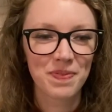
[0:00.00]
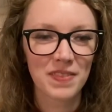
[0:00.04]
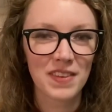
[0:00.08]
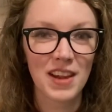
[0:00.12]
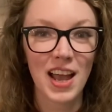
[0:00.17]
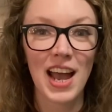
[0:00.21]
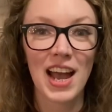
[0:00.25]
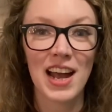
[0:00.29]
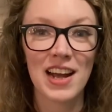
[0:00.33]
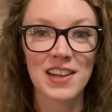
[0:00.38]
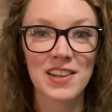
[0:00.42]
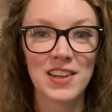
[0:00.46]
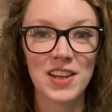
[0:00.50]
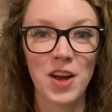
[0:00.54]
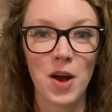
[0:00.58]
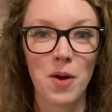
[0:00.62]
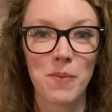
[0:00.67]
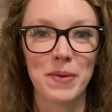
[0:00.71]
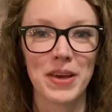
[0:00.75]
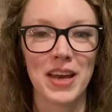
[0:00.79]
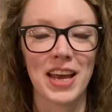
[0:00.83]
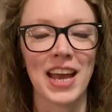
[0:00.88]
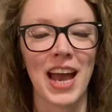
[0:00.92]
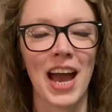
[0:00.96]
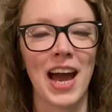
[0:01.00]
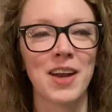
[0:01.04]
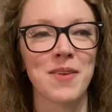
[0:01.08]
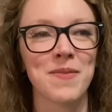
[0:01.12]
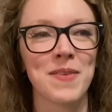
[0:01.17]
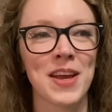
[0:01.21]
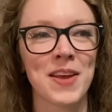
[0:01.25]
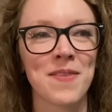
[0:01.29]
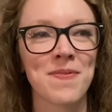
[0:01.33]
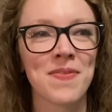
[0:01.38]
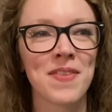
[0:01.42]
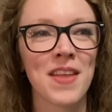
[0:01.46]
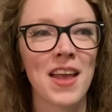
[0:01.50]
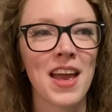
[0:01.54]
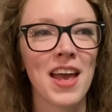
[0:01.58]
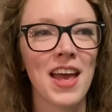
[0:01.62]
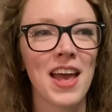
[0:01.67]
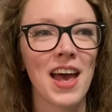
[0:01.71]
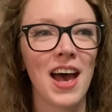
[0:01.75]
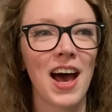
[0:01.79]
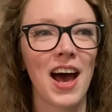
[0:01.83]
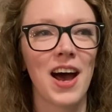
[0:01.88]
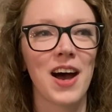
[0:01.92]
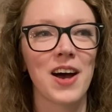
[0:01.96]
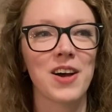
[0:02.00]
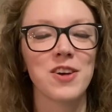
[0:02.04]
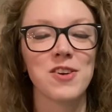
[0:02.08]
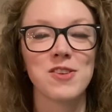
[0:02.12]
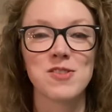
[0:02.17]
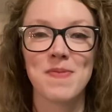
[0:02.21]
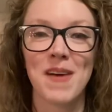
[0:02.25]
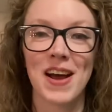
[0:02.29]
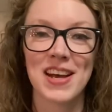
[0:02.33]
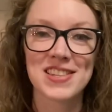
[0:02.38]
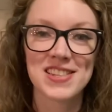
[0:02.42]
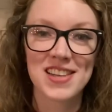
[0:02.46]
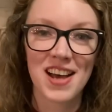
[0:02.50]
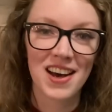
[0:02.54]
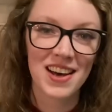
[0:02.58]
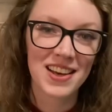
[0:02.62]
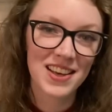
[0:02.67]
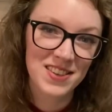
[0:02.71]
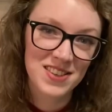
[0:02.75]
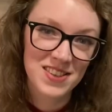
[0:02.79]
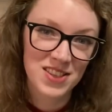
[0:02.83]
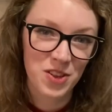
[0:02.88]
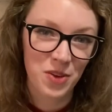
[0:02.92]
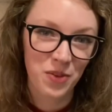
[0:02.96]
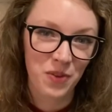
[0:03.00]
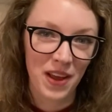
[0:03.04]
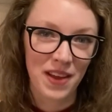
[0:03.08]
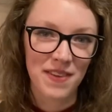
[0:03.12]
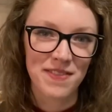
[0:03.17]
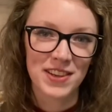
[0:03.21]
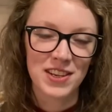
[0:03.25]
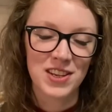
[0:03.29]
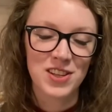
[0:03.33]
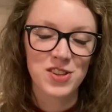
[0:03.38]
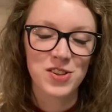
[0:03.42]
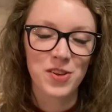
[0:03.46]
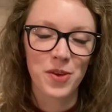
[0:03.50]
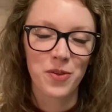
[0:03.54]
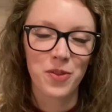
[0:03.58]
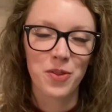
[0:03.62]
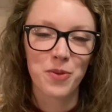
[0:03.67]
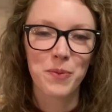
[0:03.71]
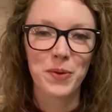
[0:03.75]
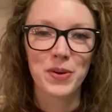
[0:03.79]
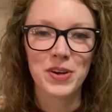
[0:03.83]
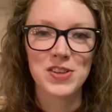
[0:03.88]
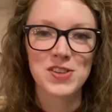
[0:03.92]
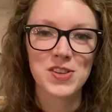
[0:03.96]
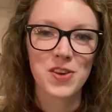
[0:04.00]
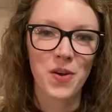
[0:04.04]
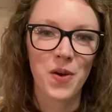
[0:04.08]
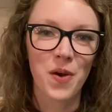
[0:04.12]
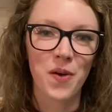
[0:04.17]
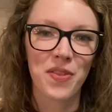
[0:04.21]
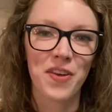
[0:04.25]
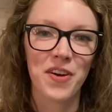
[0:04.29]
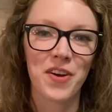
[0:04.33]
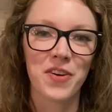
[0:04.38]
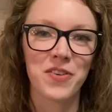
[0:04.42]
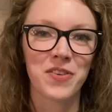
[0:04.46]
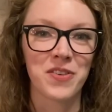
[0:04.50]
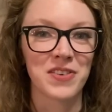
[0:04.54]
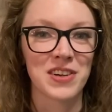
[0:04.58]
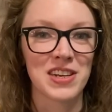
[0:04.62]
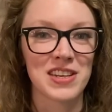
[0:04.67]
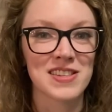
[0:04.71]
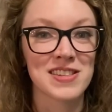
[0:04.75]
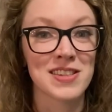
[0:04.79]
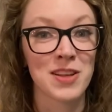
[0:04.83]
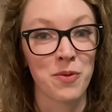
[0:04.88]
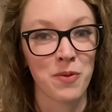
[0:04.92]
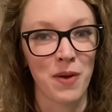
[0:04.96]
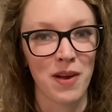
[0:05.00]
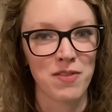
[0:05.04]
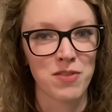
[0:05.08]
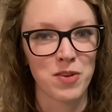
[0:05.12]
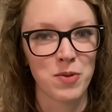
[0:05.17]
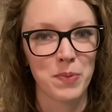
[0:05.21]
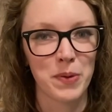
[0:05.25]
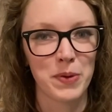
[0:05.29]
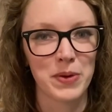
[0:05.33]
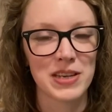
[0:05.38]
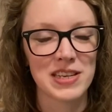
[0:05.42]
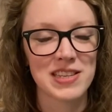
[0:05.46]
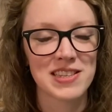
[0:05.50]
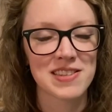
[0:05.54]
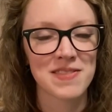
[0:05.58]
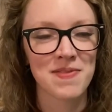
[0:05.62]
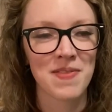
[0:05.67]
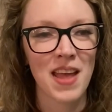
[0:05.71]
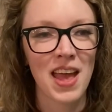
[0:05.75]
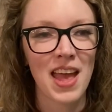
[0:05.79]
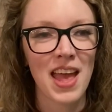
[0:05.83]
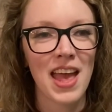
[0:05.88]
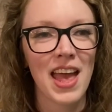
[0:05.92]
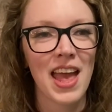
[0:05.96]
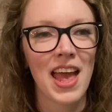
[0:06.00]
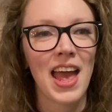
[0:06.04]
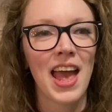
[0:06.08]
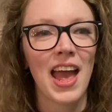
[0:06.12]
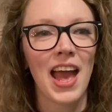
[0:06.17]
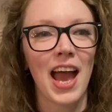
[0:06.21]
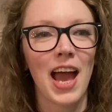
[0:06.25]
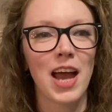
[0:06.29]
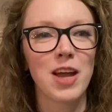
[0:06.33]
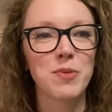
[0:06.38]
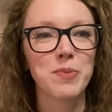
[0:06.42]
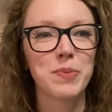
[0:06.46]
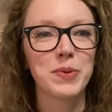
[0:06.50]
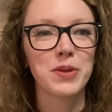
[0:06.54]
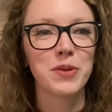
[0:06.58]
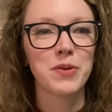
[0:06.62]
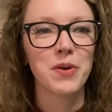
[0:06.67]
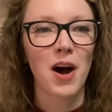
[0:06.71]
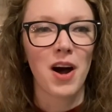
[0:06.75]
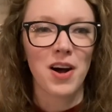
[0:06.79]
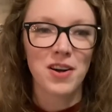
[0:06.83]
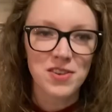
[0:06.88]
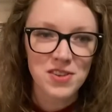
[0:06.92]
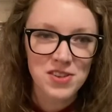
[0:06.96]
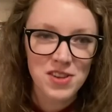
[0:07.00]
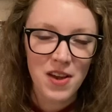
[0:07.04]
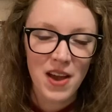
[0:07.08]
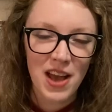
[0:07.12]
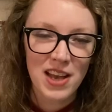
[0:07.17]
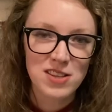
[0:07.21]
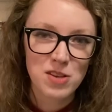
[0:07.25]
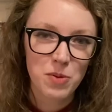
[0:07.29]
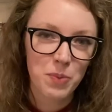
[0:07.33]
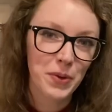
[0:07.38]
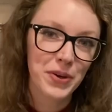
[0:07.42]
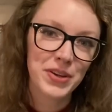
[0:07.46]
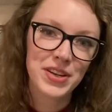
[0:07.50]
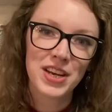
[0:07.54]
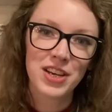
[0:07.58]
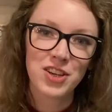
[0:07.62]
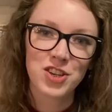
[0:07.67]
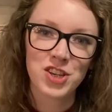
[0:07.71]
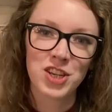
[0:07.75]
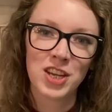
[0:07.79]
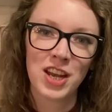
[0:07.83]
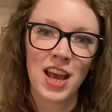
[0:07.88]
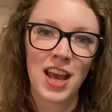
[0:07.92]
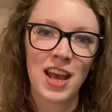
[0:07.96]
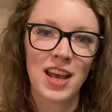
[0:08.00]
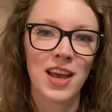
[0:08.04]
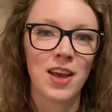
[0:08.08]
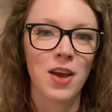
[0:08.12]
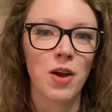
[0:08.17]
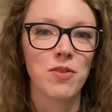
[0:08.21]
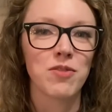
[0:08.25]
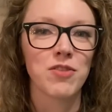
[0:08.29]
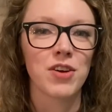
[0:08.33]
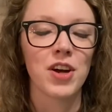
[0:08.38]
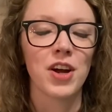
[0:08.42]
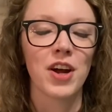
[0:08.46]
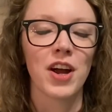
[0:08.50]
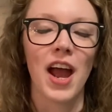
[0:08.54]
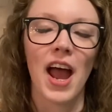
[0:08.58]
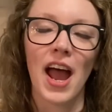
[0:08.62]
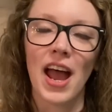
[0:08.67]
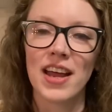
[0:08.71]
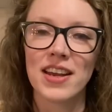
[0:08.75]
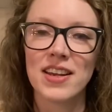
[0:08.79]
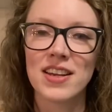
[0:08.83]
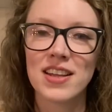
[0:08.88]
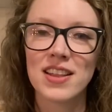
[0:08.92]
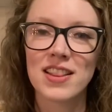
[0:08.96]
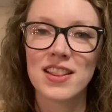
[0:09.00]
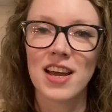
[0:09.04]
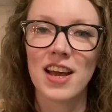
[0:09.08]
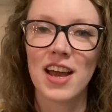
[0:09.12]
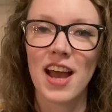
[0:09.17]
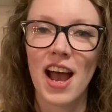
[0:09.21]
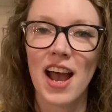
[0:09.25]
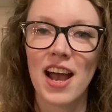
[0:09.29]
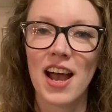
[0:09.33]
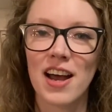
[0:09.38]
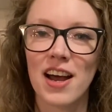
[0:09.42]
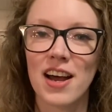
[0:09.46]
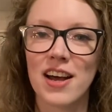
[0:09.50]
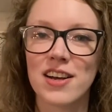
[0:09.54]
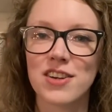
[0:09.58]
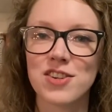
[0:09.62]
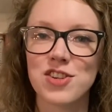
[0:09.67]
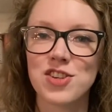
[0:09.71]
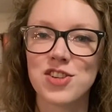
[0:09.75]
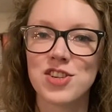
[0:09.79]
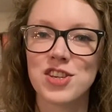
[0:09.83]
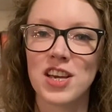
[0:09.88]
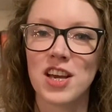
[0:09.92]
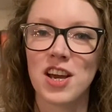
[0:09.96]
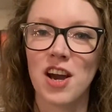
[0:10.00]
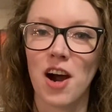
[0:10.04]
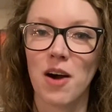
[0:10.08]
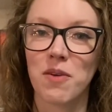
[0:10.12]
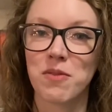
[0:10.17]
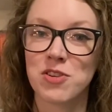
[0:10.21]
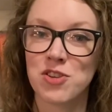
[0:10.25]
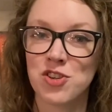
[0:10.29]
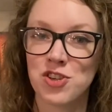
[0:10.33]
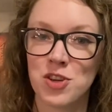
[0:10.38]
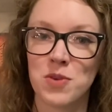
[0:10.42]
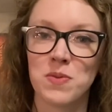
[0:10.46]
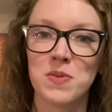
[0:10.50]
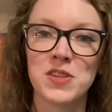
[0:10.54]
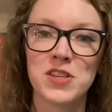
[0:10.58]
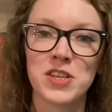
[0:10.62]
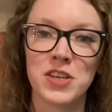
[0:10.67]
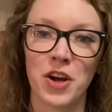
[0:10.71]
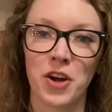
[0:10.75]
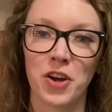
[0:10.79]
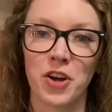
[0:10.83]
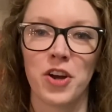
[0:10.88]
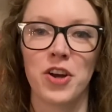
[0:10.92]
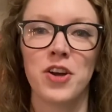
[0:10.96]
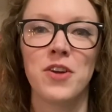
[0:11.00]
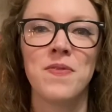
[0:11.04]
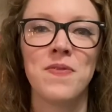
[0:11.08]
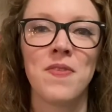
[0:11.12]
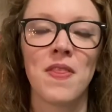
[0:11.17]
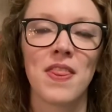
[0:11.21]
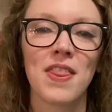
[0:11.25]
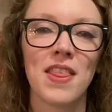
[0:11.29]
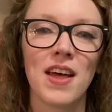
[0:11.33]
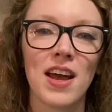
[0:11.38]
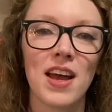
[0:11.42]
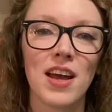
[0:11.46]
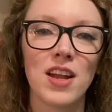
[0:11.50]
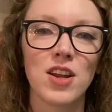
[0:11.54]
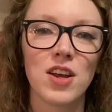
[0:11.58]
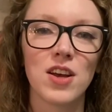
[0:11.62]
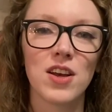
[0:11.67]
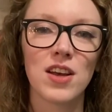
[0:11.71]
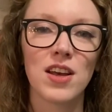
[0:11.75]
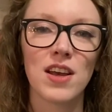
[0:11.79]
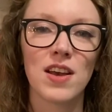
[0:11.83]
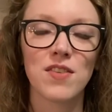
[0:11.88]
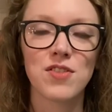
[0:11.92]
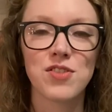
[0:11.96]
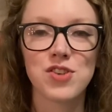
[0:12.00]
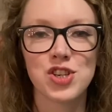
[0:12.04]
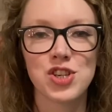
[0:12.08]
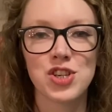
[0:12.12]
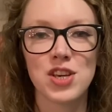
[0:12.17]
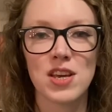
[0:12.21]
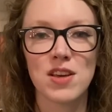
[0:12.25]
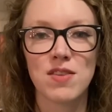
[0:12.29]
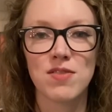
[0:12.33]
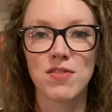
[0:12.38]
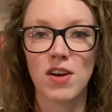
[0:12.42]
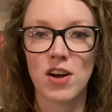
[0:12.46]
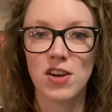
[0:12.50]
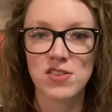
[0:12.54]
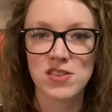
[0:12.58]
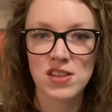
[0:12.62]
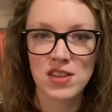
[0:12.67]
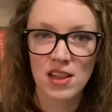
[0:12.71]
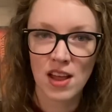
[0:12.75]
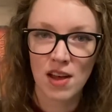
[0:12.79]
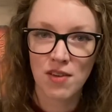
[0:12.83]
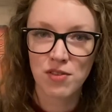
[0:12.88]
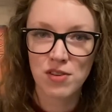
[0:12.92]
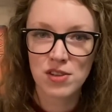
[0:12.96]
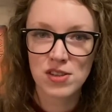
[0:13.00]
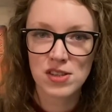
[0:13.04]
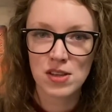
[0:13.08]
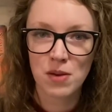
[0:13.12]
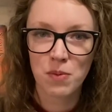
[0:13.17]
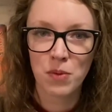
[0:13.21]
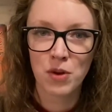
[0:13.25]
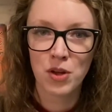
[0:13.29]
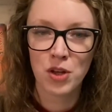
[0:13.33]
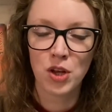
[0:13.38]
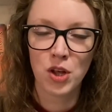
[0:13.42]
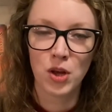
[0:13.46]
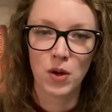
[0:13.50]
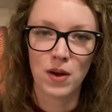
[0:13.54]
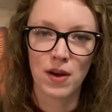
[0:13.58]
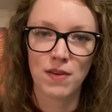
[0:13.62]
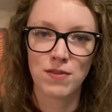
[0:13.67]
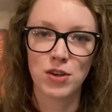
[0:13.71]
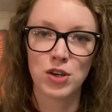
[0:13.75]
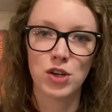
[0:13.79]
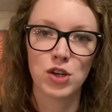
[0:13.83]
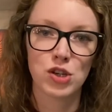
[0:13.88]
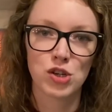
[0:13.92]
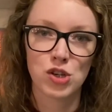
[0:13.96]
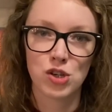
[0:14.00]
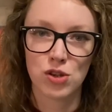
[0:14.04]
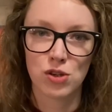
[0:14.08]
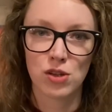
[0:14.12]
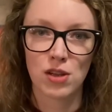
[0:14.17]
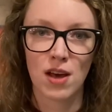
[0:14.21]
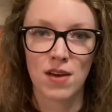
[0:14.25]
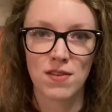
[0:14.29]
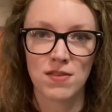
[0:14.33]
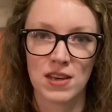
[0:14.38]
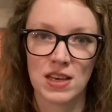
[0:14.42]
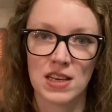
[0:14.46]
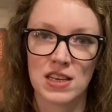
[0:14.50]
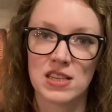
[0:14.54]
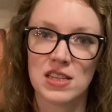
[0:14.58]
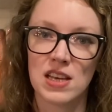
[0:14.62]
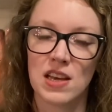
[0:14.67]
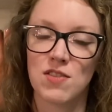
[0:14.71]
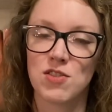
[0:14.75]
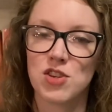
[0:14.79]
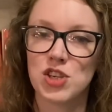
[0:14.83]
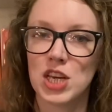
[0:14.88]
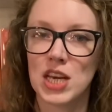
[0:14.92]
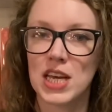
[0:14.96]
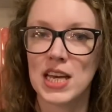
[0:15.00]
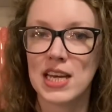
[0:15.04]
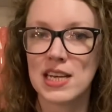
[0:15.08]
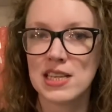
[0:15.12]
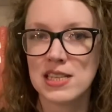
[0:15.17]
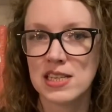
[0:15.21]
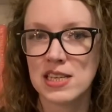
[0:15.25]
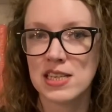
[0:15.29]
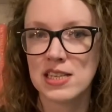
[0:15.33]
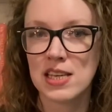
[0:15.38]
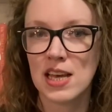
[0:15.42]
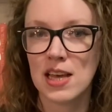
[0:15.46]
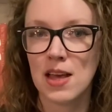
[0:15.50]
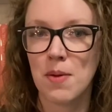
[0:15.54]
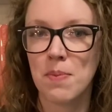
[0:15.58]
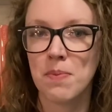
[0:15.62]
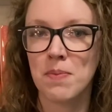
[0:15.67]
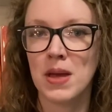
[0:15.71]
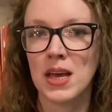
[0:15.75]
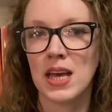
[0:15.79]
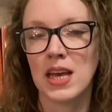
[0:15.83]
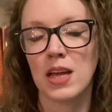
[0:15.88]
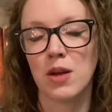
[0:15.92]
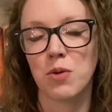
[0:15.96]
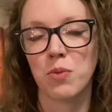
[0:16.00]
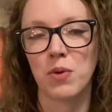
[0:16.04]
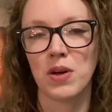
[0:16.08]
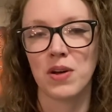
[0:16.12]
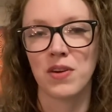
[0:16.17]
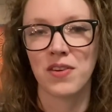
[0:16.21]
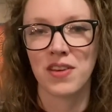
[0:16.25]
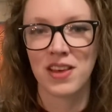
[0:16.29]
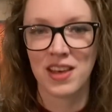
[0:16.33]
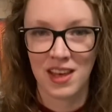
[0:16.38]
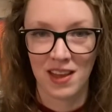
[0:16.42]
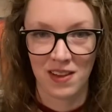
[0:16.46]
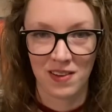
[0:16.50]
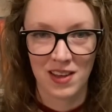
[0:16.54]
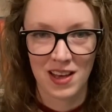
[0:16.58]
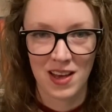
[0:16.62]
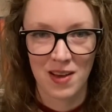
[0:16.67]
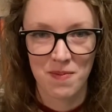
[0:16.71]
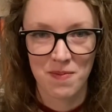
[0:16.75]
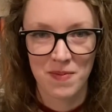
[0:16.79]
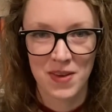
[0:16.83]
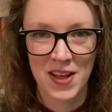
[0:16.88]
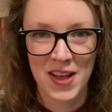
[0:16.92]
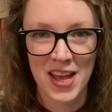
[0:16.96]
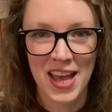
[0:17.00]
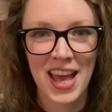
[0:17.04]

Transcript: Agliambi Academy, whose mascot is the Raven, and so the boys who go there are known as the Raven Boys. And Blue also has a prediction hanging over her head that she got when she was younger, that if she falls in love with someone, whoever her true love is, if she kisses him, it will kill him.